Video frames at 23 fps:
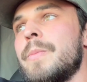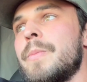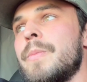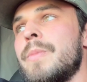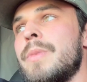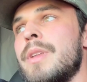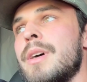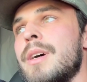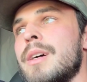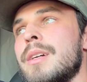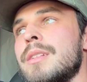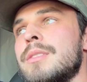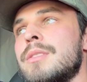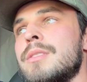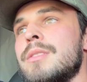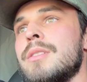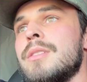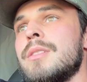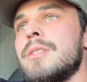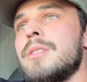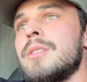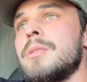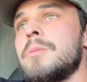
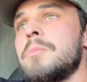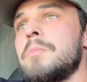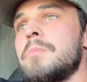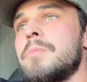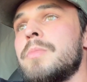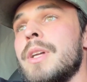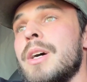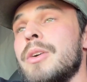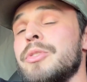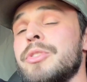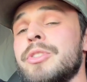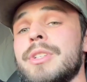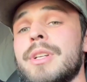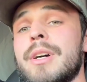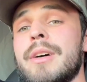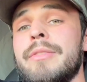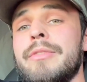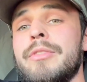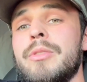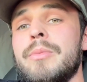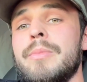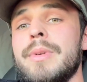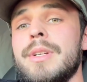That was enough
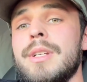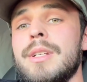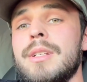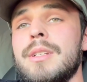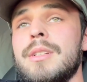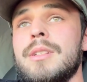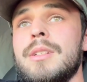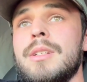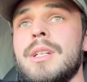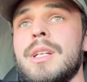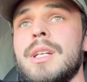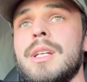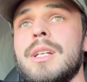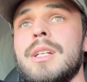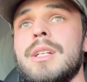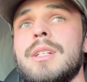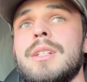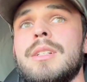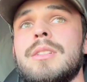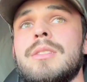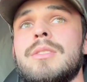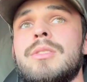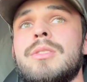for me
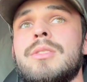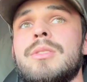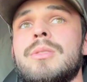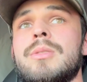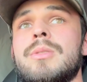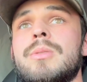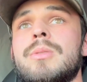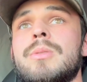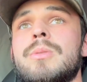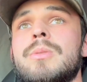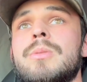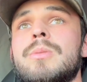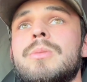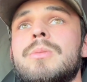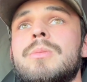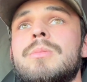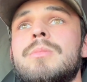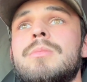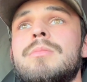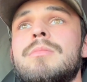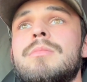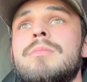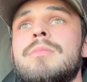to,
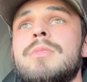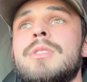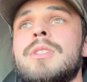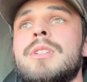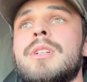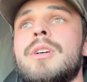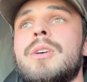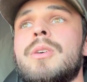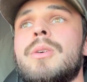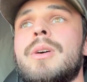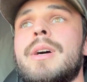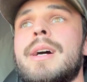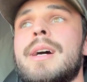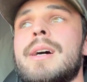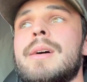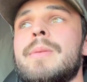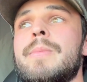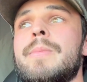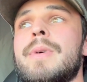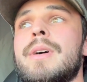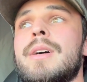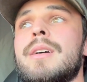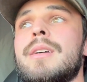I
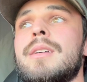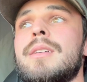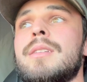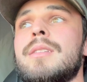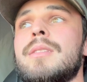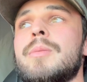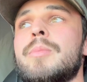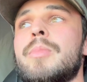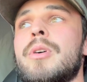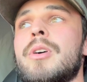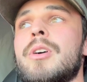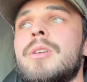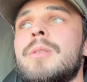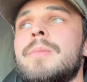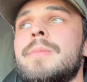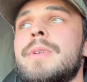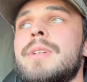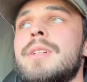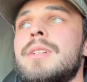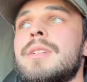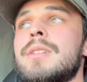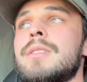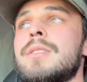had my
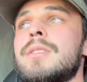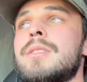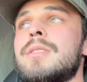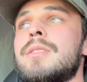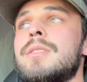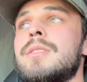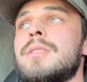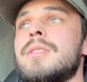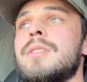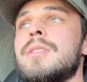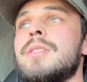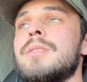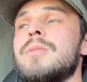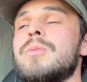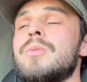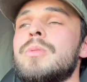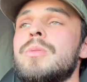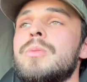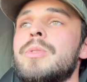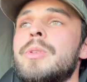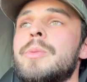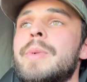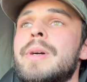apartment,
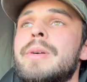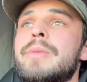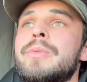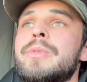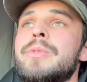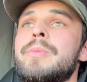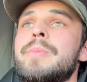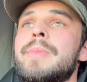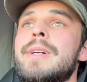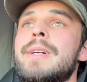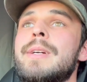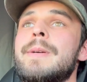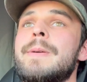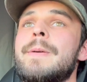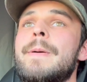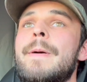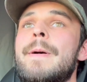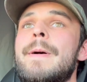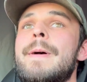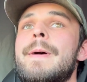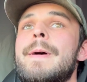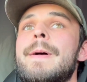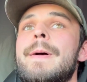well, with my roommate,
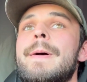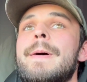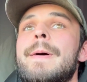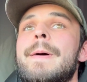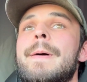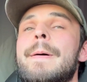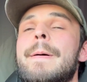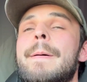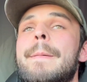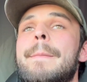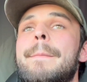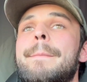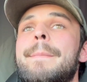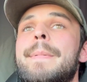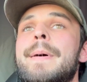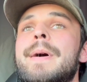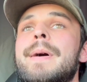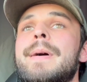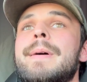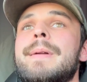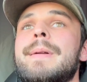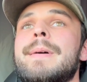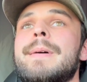
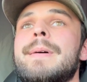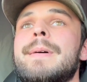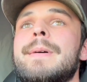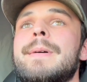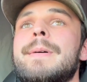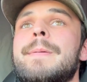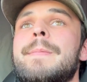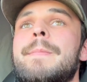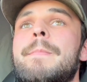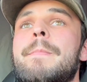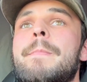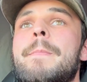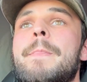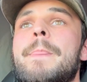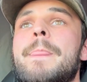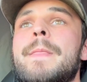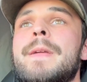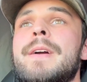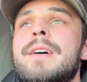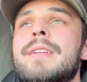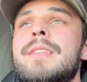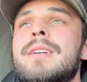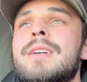but
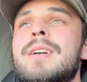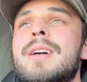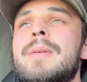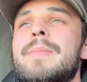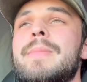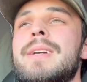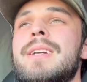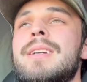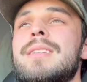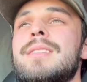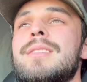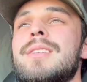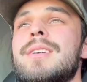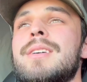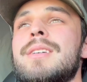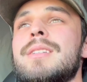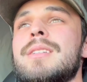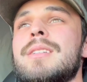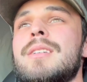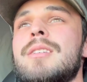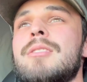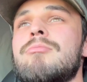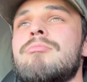yeah, I think I made
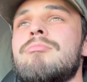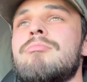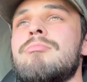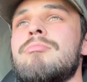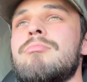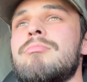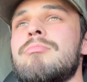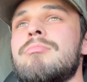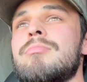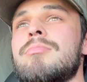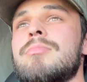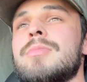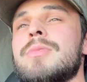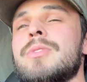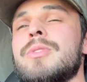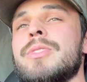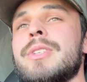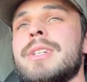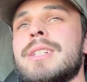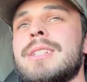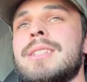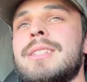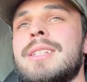like
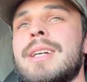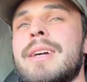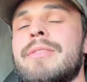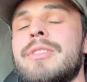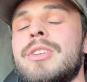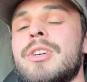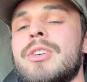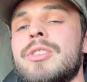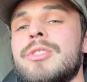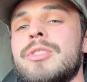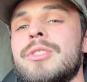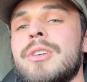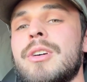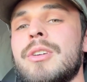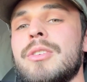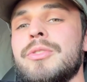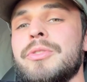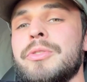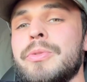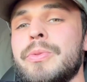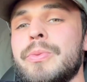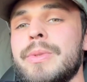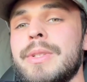
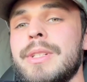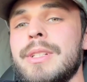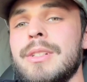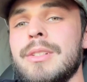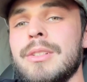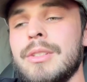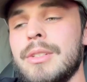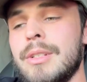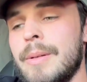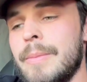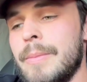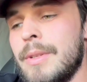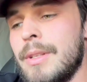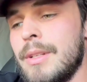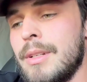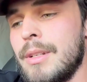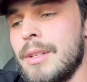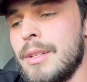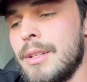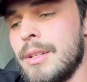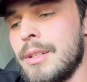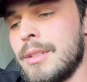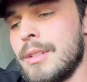$700 a week or something.
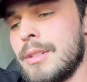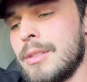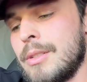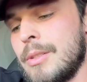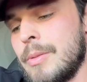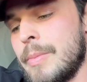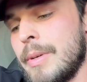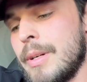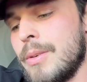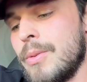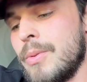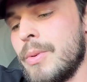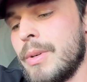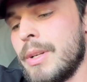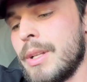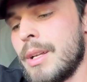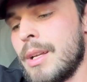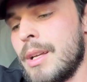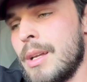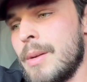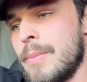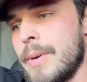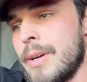I think that's about what it
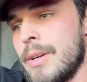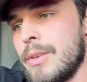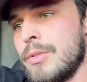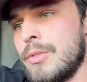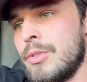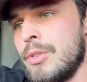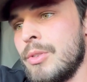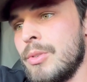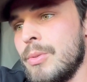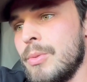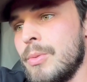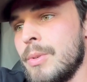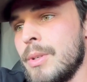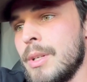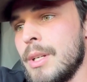came out to.